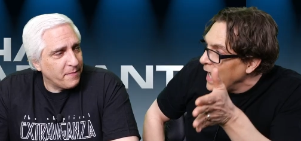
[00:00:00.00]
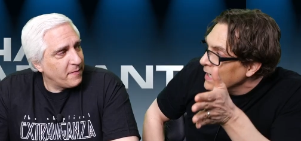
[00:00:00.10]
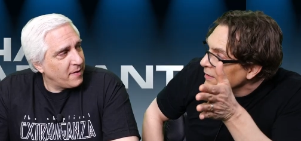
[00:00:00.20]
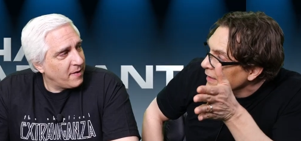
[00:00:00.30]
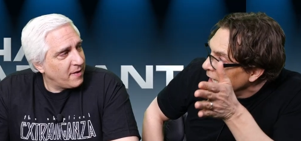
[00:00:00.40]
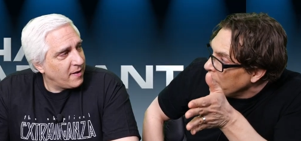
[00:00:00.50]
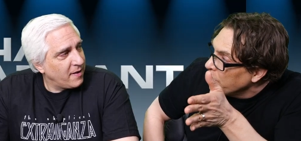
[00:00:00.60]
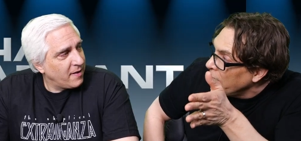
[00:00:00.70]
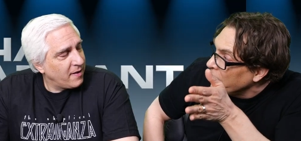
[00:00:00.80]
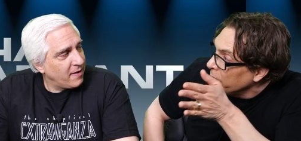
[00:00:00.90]
Speaker 1: to the
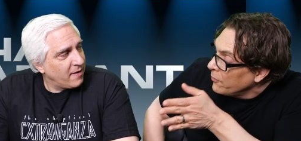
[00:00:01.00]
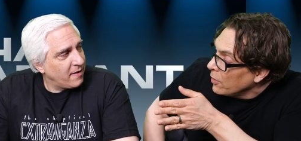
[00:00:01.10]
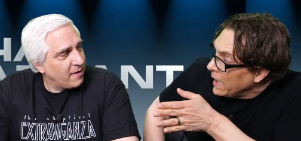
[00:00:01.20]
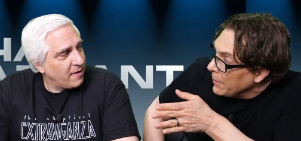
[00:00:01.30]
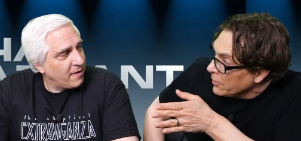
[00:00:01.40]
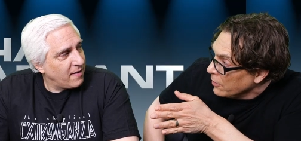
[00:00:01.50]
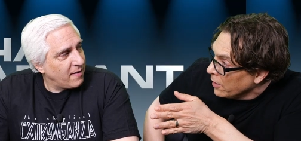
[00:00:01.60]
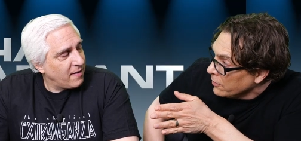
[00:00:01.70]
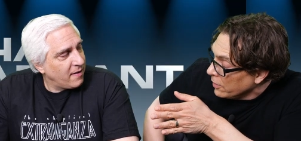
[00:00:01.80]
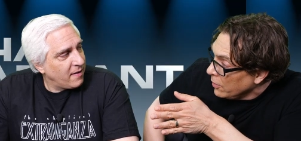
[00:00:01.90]
Enterprise before Captain Kirk
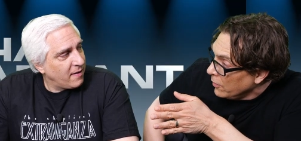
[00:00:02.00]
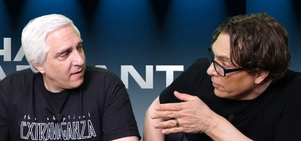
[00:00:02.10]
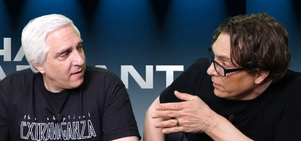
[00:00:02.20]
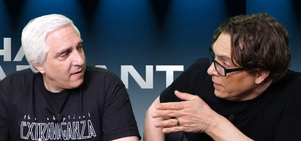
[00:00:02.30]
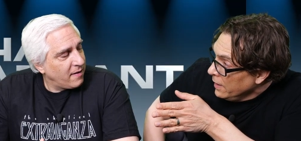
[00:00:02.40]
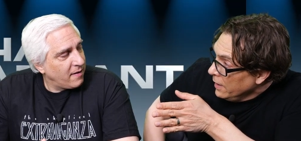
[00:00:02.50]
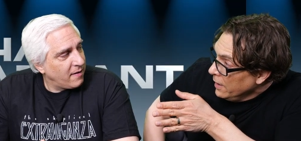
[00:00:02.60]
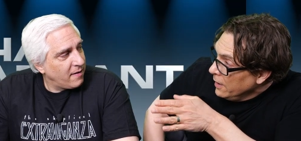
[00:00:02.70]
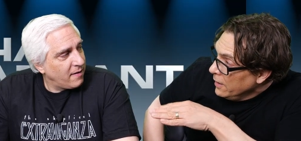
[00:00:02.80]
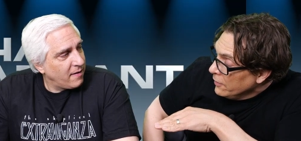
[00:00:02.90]
took over.
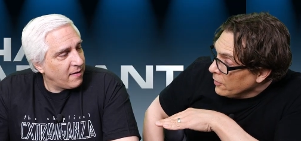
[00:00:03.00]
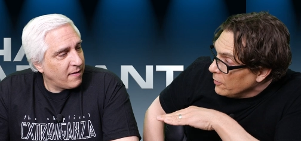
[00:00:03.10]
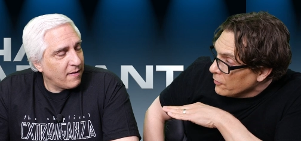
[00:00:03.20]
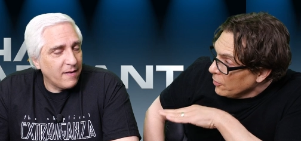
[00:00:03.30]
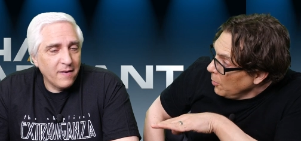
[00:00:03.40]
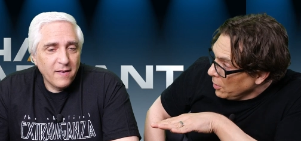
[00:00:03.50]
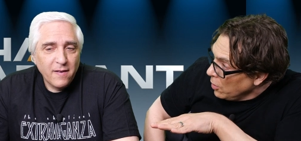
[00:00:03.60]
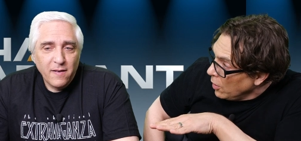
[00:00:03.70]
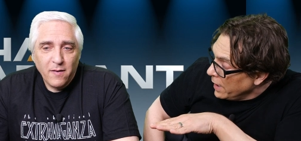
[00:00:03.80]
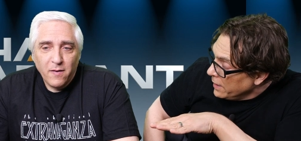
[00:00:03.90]
So there's no McCoy.
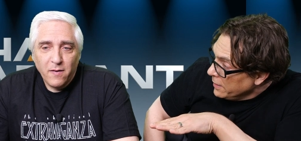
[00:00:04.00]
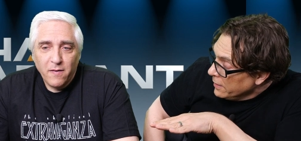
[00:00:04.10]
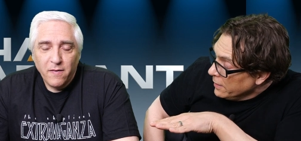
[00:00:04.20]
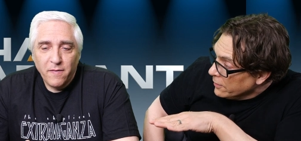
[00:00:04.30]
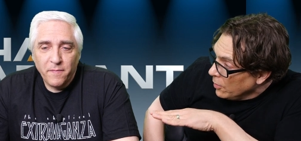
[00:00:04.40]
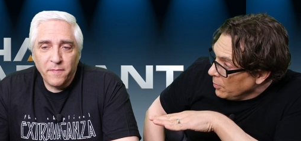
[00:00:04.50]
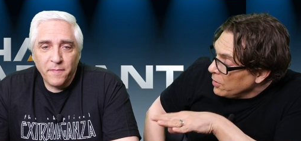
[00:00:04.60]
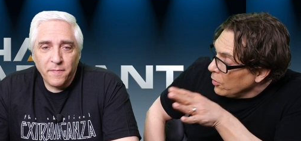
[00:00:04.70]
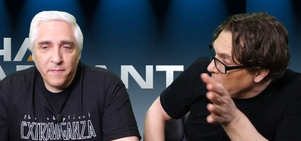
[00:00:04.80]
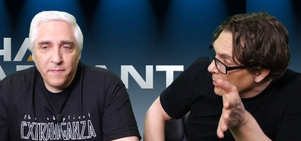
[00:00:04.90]
Okay no
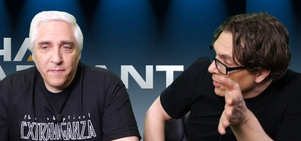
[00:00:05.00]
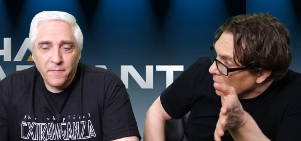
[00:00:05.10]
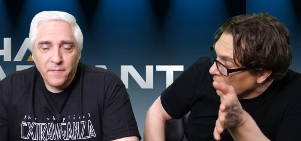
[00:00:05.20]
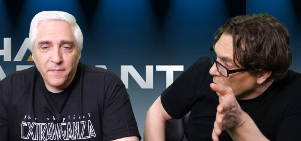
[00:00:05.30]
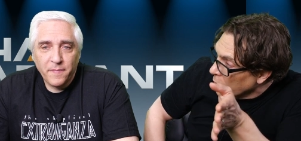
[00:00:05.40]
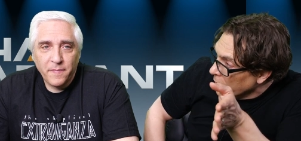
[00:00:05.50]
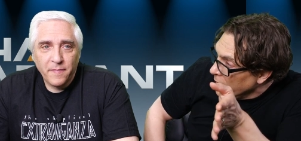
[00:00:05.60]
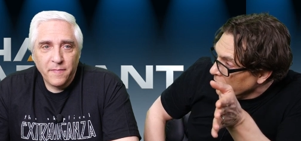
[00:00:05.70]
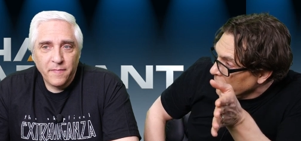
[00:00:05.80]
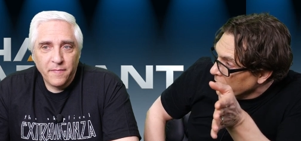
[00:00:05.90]
McCoy, mm-hmm, right. but Uhura
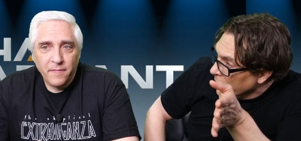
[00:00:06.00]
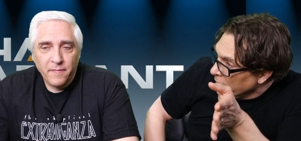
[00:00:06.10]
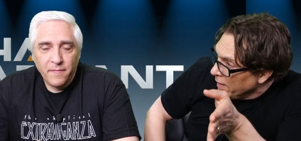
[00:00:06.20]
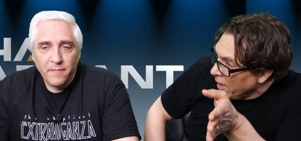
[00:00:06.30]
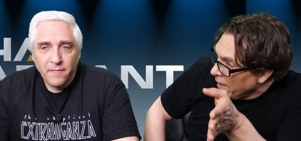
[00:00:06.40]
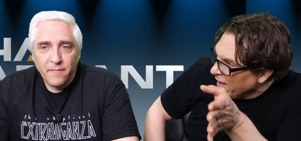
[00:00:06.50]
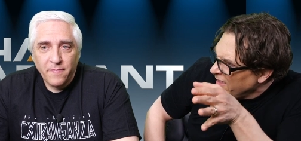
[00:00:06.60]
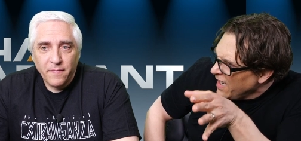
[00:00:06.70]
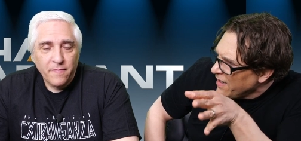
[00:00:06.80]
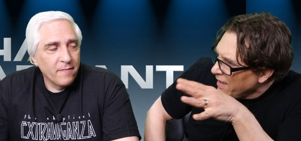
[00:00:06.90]
is the, is there, and I
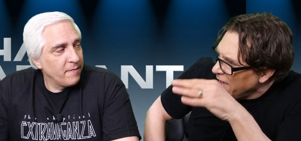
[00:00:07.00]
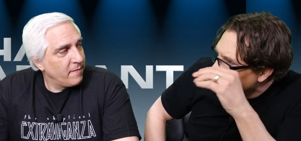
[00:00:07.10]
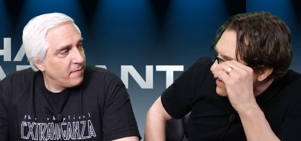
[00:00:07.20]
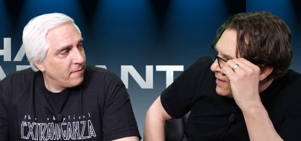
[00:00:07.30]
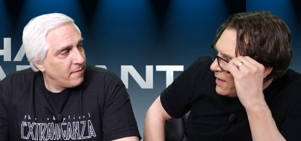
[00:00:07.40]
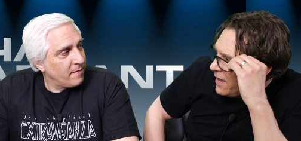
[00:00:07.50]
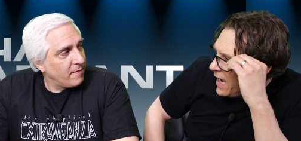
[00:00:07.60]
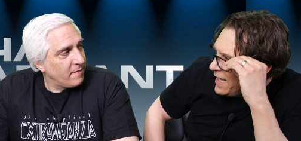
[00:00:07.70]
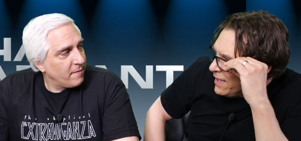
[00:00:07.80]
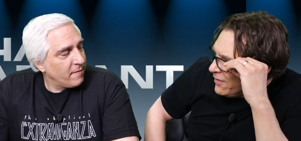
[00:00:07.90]
think interesting. I, I,
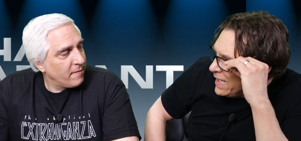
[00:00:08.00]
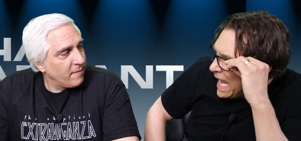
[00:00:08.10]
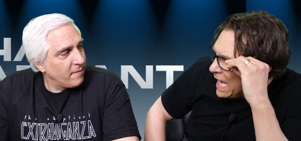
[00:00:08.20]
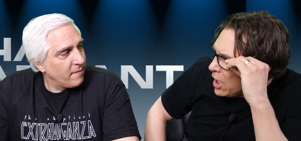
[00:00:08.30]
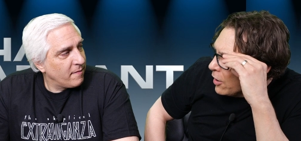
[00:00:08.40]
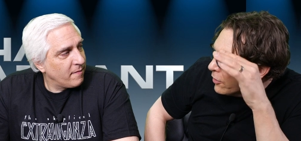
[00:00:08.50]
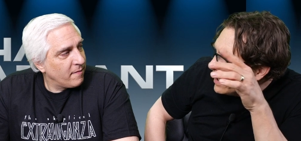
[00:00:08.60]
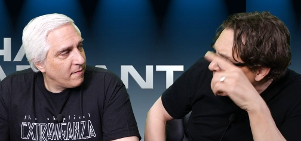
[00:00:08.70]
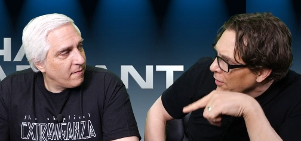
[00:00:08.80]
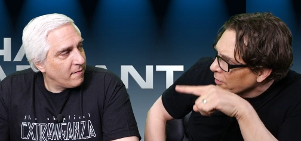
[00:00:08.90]
didn't see any other
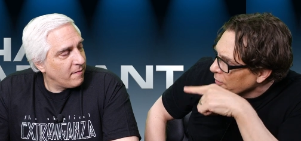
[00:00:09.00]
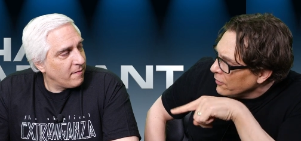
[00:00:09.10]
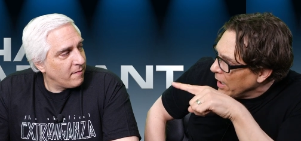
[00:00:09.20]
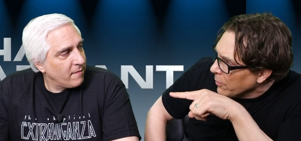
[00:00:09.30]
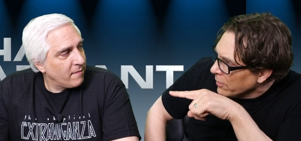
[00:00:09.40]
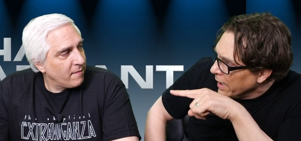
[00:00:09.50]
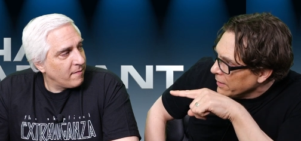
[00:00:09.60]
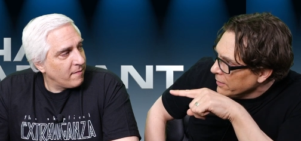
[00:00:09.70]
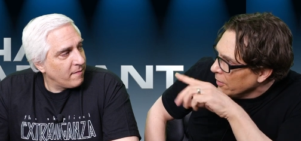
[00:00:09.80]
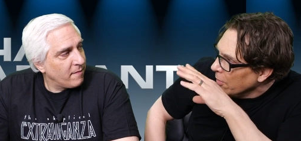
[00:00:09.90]
characters that were like
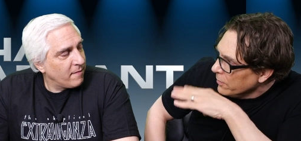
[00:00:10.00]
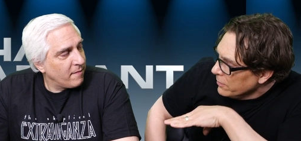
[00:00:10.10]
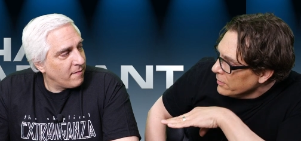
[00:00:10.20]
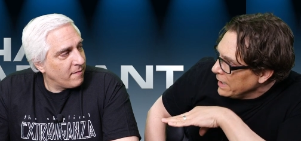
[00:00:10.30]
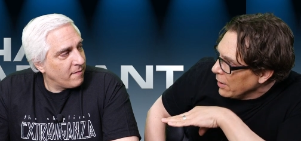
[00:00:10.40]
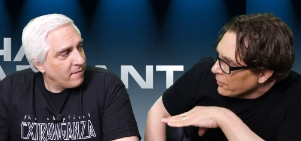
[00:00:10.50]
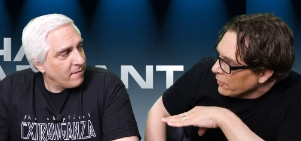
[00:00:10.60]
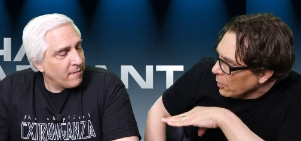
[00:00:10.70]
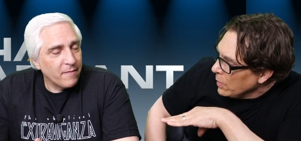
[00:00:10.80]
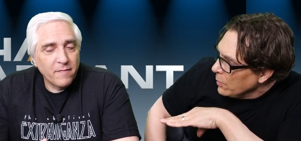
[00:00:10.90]
you know characters
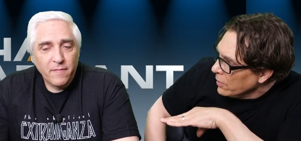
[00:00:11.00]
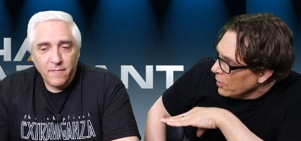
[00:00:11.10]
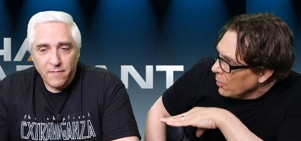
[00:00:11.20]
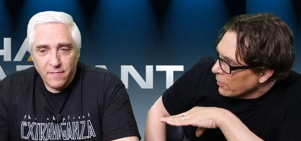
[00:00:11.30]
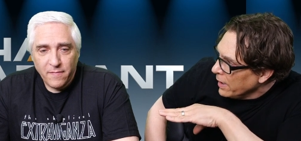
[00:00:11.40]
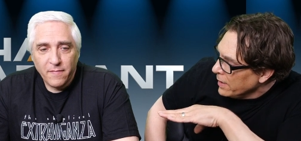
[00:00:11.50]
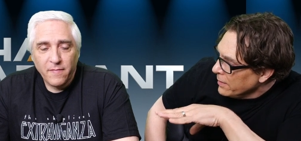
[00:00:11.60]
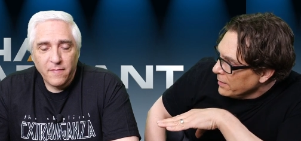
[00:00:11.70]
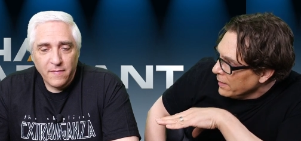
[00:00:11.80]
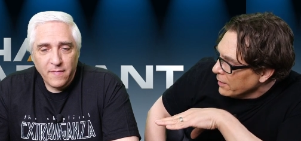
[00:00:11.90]
that we would know already
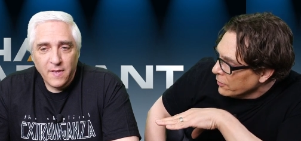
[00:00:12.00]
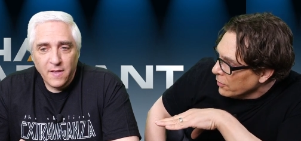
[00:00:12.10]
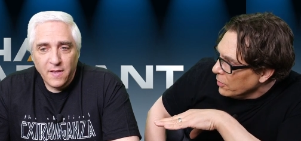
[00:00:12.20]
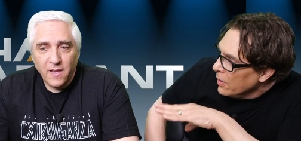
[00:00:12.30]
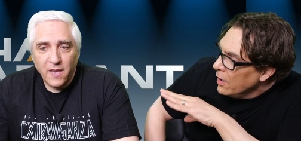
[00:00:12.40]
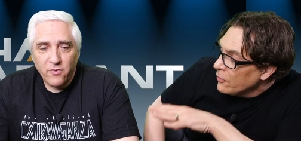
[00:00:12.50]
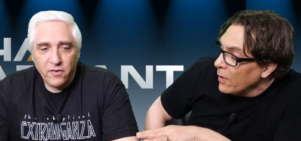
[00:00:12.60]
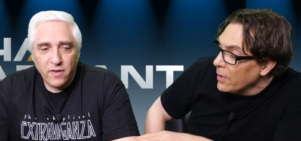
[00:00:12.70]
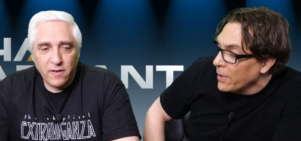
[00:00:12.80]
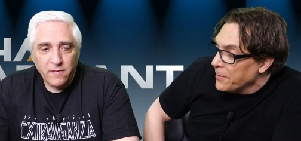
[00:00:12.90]
in the crew. Right. Well, so
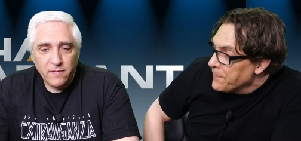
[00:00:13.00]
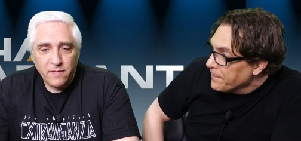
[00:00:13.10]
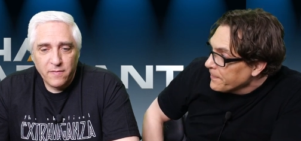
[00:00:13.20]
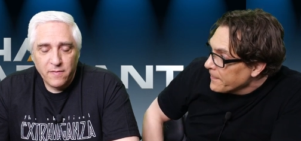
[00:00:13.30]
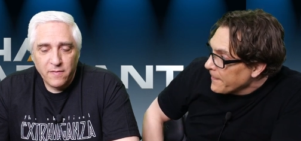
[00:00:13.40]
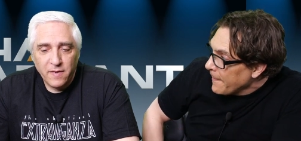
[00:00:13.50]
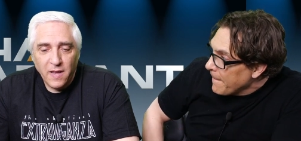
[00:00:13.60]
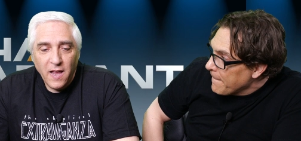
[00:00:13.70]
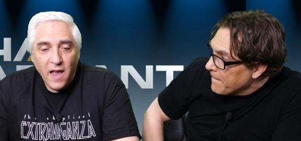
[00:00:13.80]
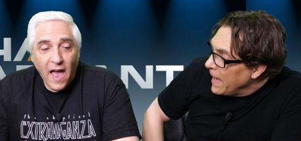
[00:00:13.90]
number anyway, one, number
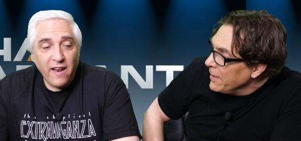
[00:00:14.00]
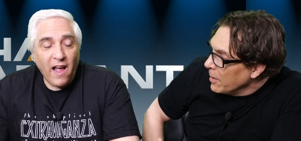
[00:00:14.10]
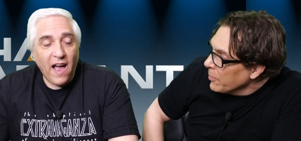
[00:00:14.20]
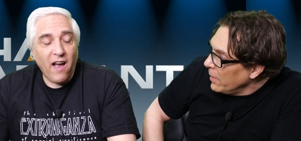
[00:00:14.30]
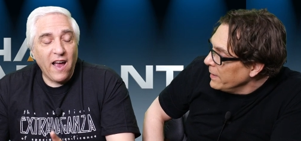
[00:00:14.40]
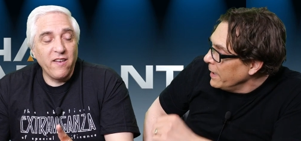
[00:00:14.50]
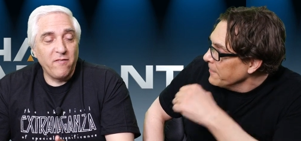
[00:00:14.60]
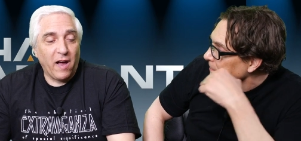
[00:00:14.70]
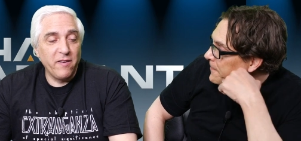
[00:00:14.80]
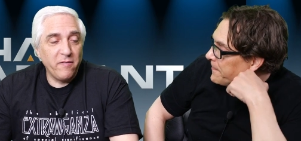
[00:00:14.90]
one, and number I, one,
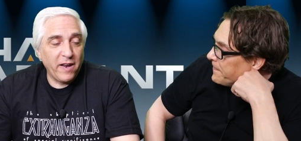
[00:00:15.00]
Speaker 2: I, yeah. I, I know